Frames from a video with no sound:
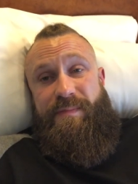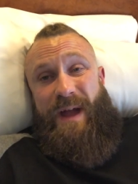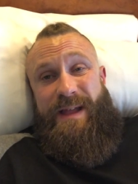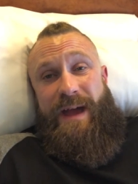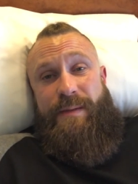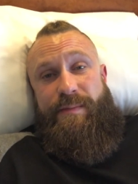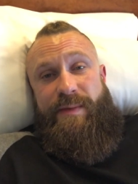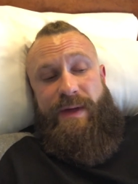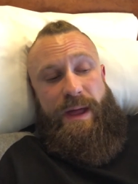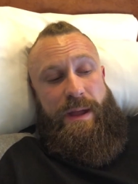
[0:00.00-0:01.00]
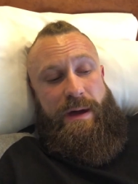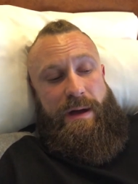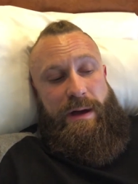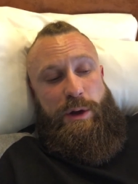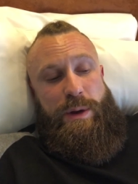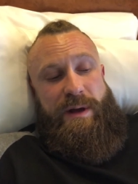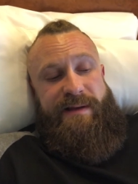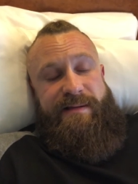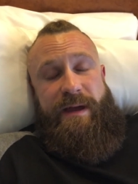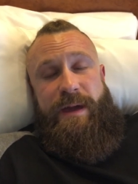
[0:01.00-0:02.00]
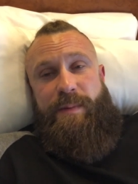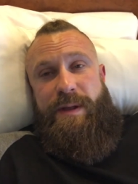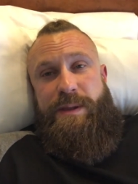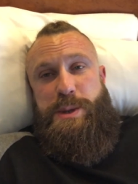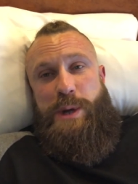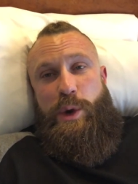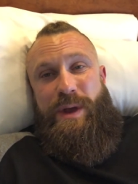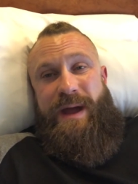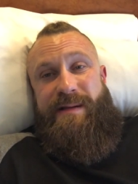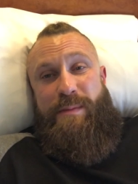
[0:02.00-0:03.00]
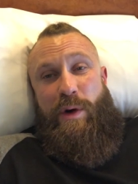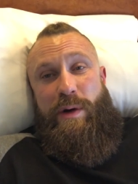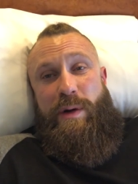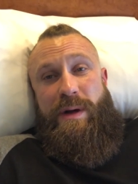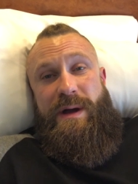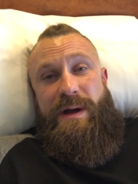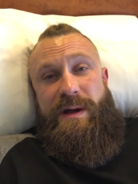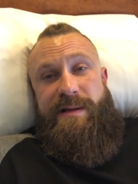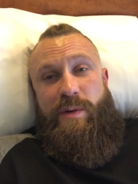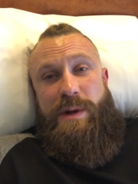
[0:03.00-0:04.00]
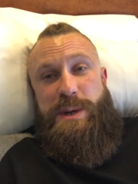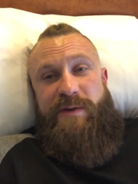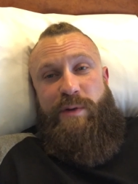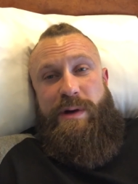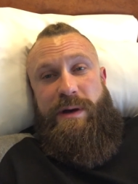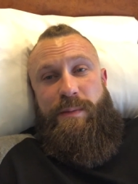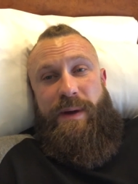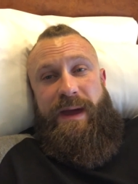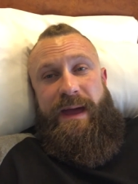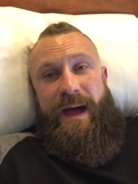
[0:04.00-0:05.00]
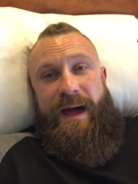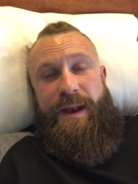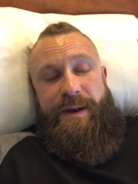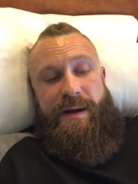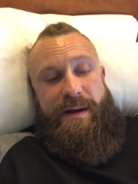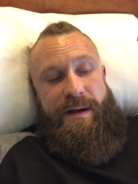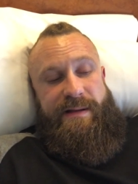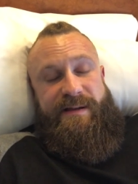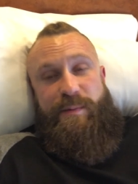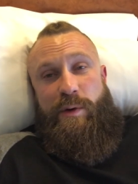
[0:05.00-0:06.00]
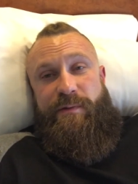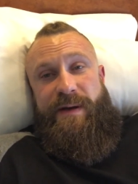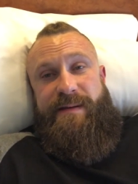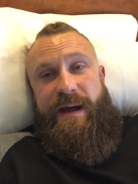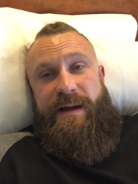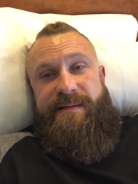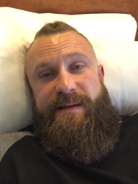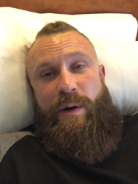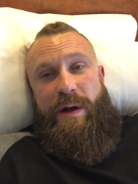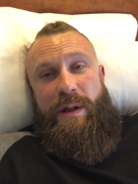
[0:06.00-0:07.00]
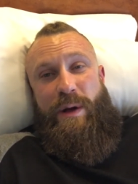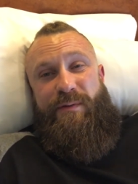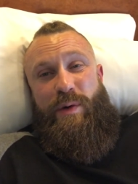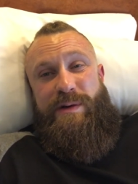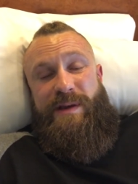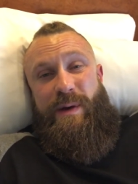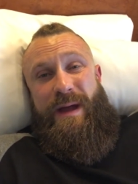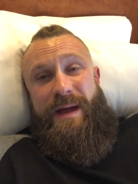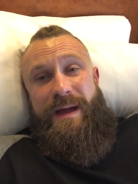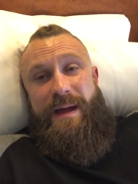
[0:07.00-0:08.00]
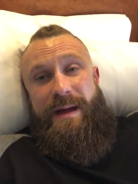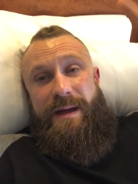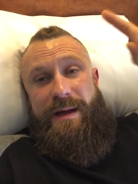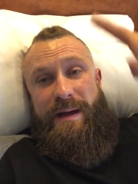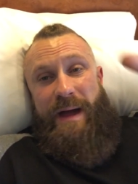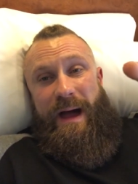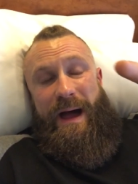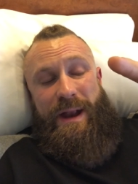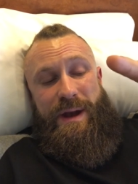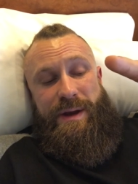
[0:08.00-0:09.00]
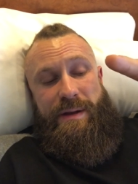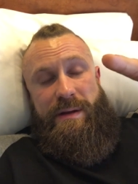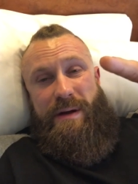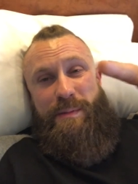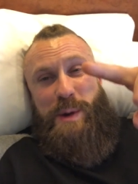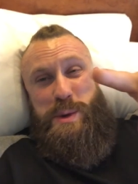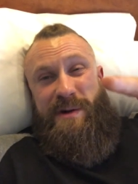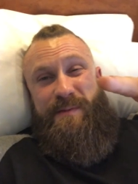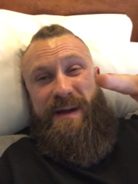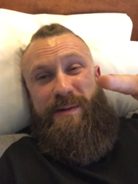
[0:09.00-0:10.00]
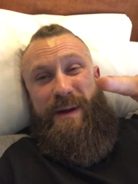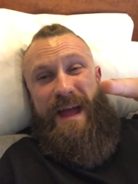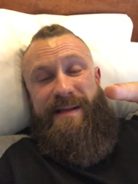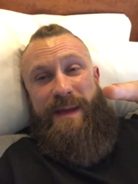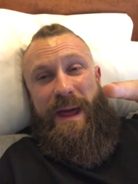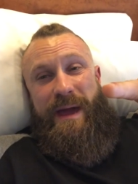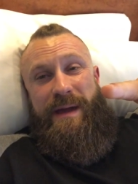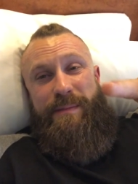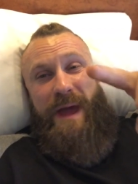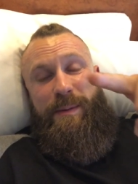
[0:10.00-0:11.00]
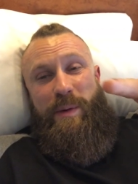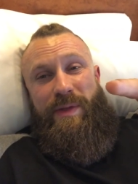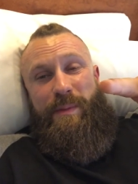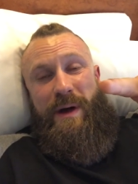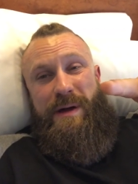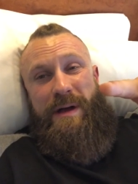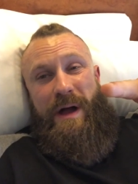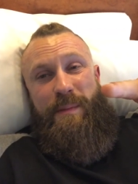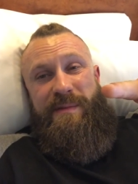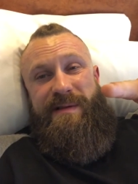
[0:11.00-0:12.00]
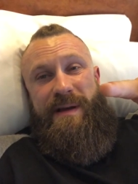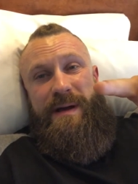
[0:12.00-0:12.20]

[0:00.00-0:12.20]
and yeah, then uh, a good night's sleep and show day tomorrow to watch everyone compete and uh, and support Fitex. So I can look forward to it. And I'm not sure I'll speak to you again today. Maybe when the burger comes.